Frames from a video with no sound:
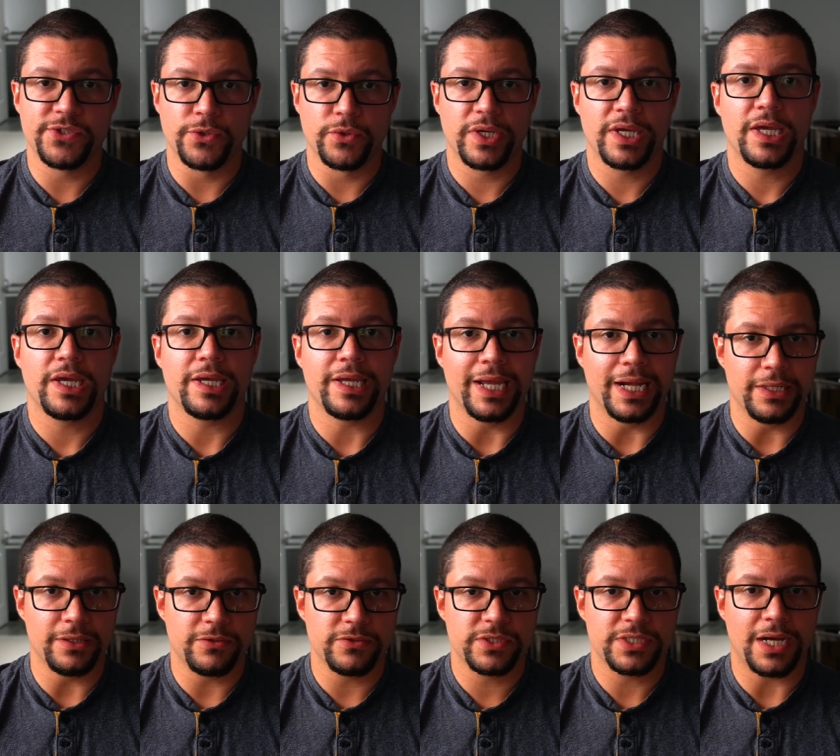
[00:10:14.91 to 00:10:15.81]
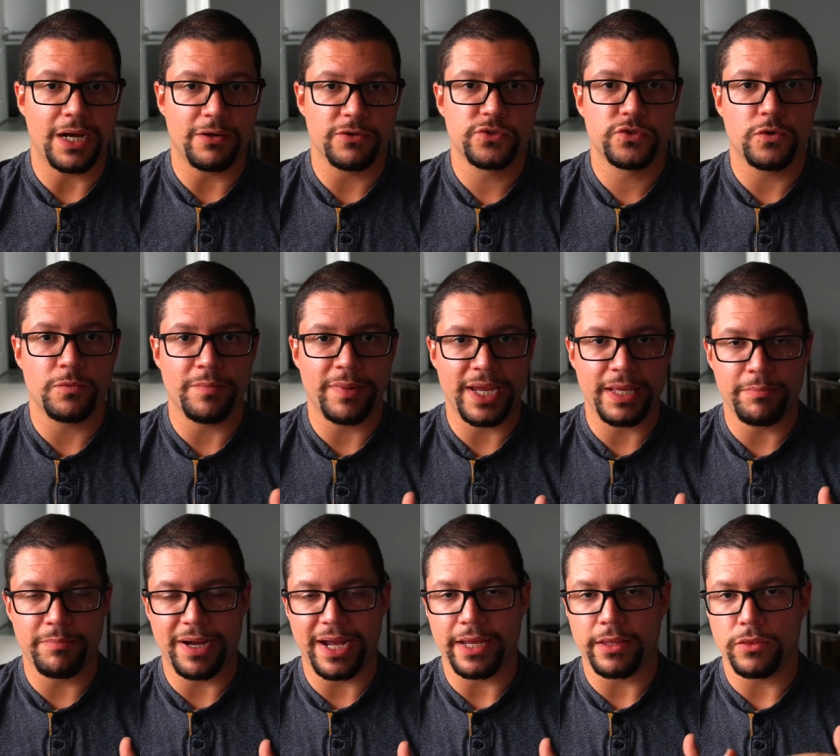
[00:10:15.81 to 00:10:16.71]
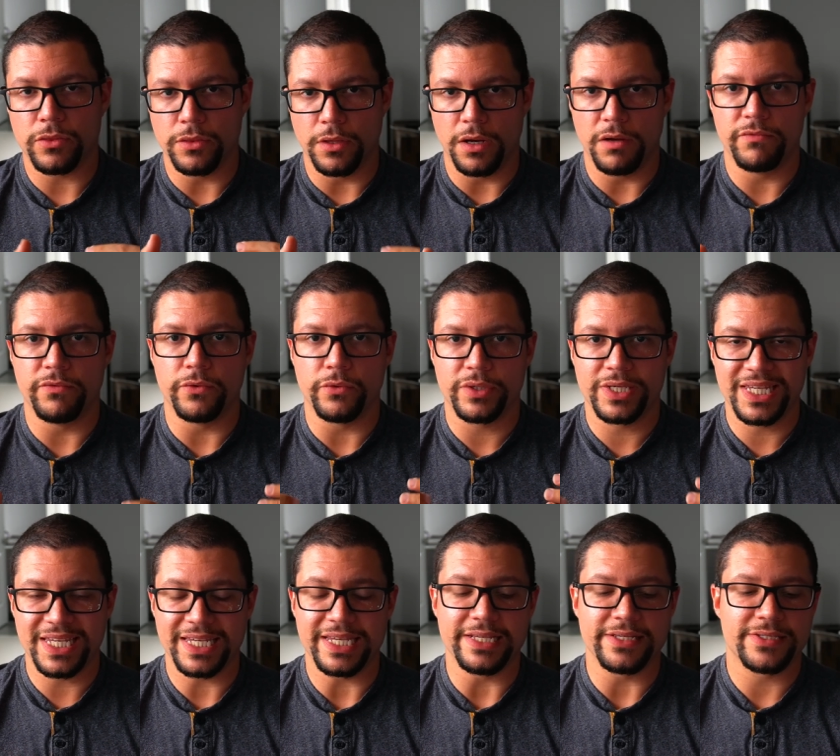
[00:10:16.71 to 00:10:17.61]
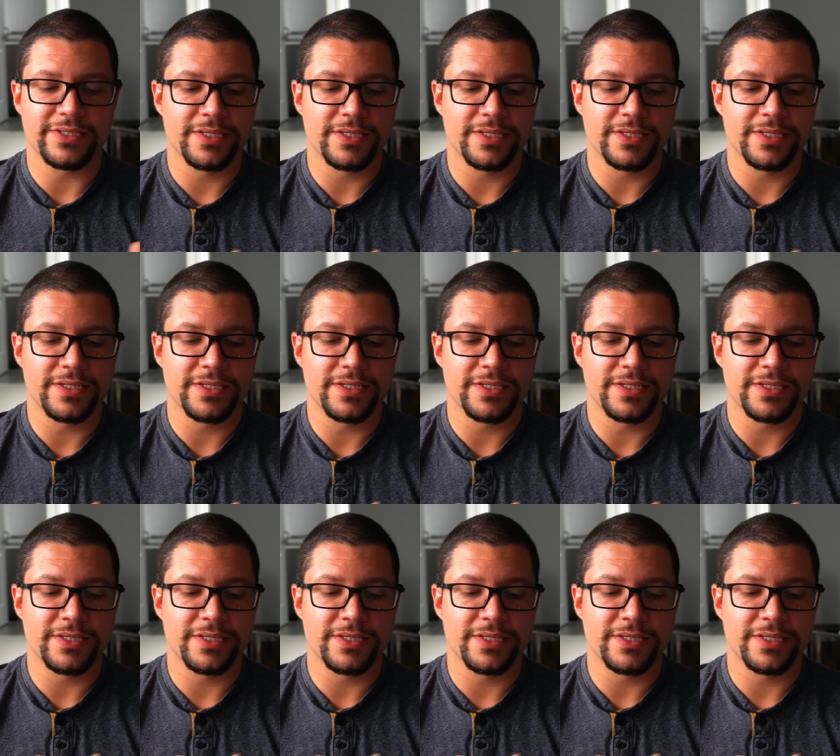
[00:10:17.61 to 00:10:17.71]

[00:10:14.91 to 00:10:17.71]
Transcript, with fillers: Yellows also made by NovelKeys.